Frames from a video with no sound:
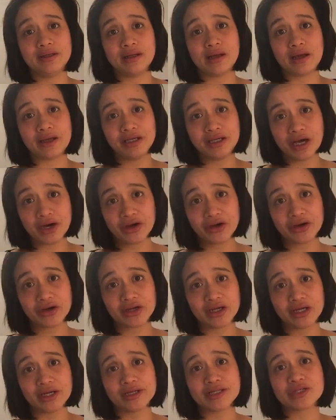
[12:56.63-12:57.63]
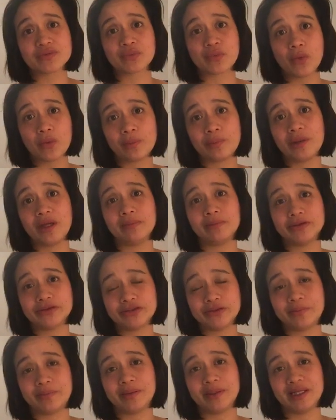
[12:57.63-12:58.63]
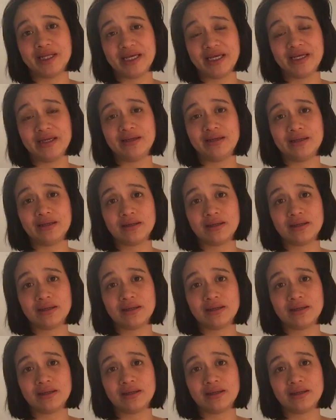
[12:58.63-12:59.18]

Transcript: younger kids won't be able to play